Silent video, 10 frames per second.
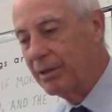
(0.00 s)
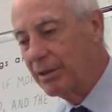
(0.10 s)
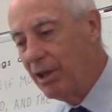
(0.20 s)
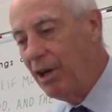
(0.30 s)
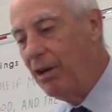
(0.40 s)

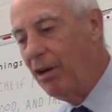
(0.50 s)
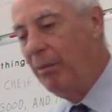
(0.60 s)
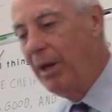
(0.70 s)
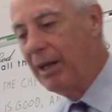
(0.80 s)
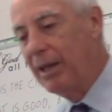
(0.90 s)
God
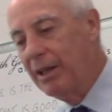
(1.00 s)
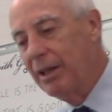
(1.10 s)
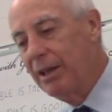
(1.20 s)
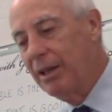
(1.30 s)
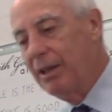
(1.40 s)
Almighty,
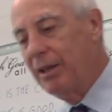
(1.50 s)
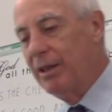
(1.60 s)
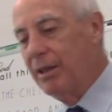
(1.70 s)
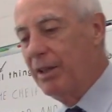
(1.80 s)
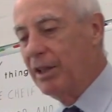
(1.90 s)

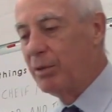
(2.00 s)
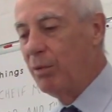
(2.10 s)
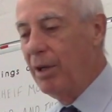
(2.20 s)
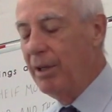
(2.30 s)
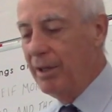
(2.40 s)
this
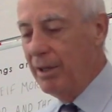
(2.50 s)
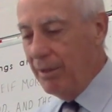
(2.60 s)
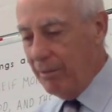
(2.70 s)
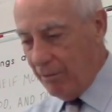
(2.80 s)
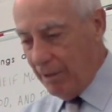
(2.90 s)
one
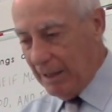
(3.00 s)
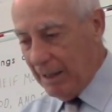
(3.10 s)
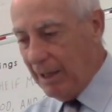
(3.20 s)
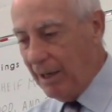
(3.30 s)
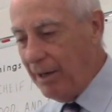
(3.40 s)
right
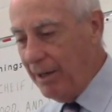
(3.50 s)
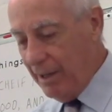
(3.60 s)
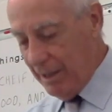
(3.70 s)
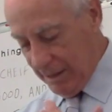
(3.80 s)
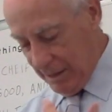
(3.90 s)
there,
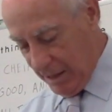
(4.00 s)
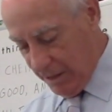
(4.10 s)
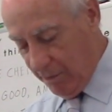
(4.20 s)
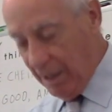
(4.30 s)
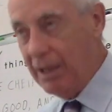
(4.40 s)

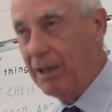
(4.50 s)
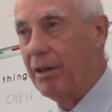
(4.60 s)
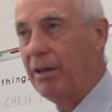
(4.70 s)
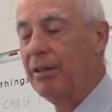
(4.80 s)
he's right here.